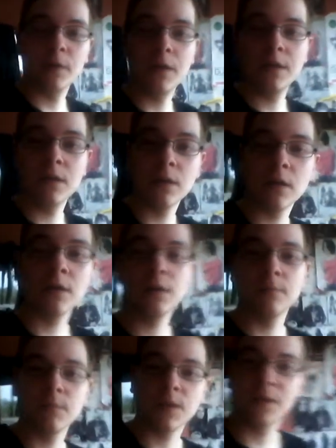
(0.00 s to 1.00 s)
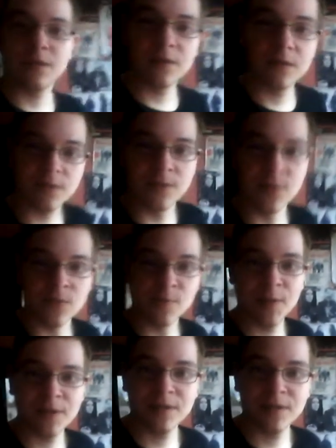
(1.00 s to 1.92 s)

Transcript: Here in my sister's room.